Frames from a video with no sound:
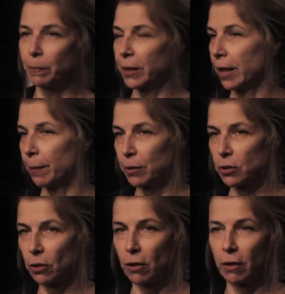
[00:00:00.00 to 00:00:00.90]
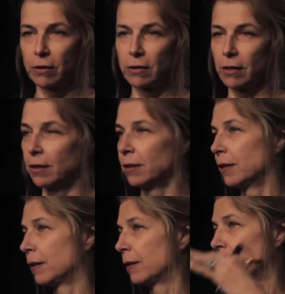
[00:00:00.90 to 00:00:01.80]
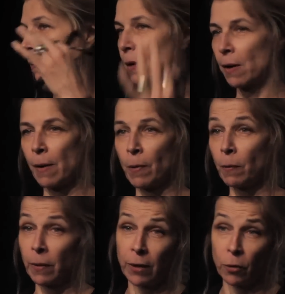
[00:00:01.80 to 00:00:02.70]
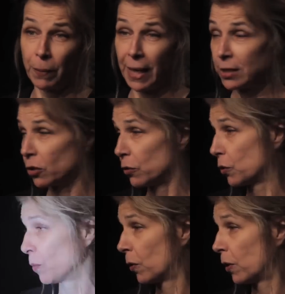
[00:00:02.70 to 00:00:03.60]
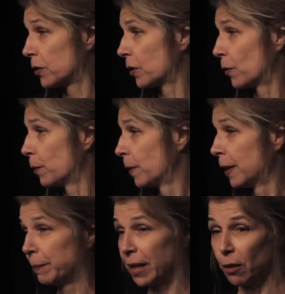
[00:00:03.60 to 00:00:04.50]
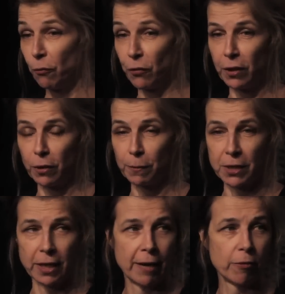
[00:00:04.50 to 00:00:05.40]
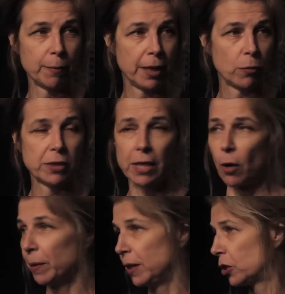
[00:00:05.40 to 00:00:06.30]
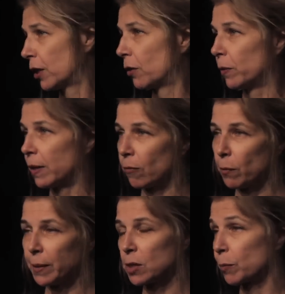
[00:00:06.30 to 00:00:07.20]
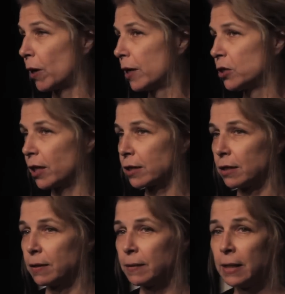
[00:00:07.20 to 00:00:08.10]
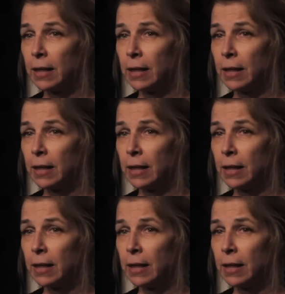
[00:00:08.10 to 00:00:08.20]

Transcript: picking up guitars and there were painters who were also making films, and everybody was helping each other with everybody's project. Yeah.